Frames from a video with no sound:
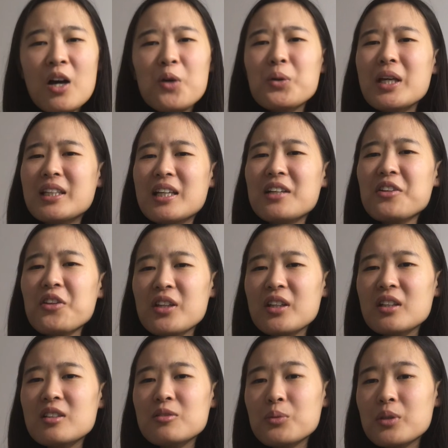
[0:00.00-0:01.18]
Oh yeah, the other
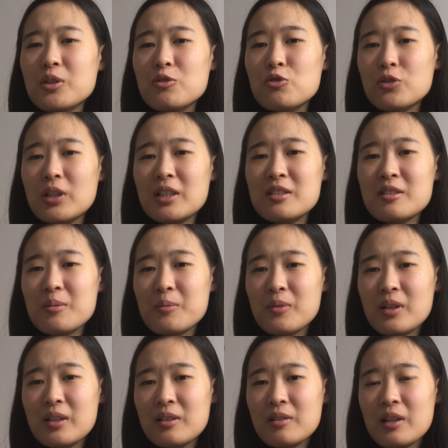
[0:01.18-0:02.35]
thing is when you drain
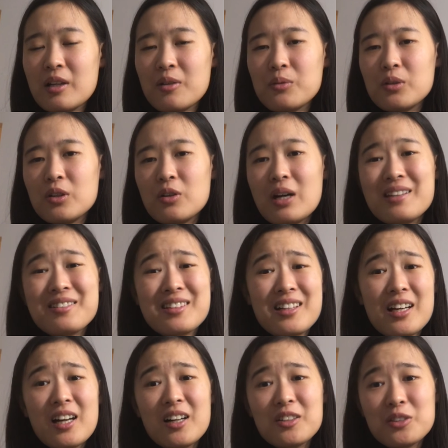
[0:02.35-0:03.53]
someone, like when you ask
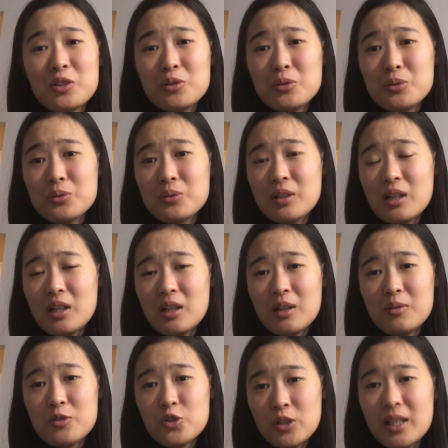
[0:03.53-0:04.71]
the IR to do
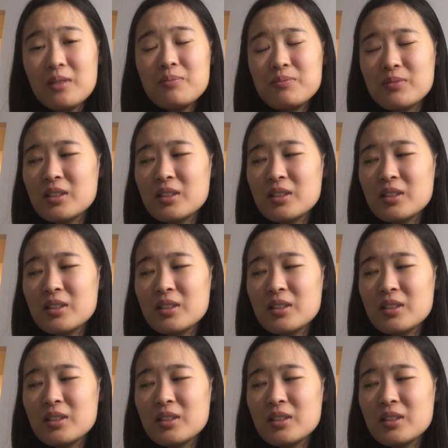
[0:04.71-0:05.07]
a drain,